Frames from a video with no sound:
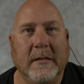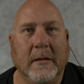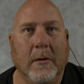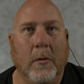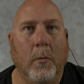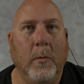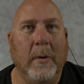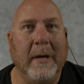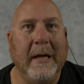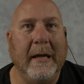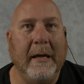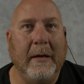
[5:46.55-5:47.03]

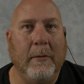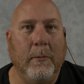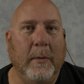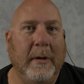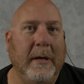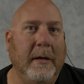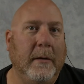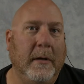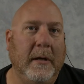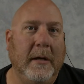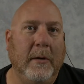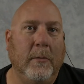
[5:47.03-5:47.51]
So
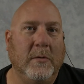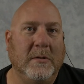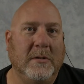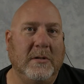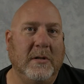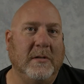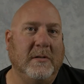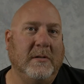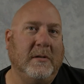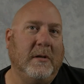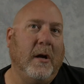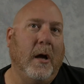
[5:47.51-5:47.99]
it was
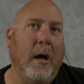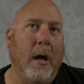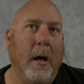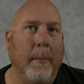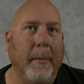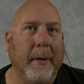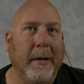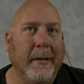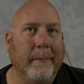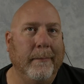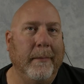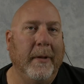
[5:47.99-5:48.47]
just
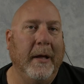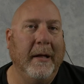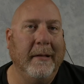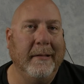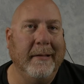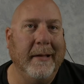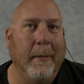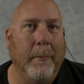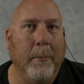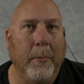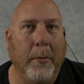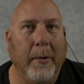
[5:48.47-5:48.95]
common at
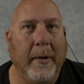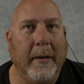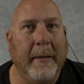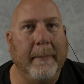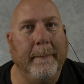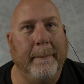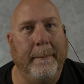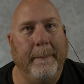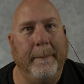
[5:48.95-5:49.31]
that point.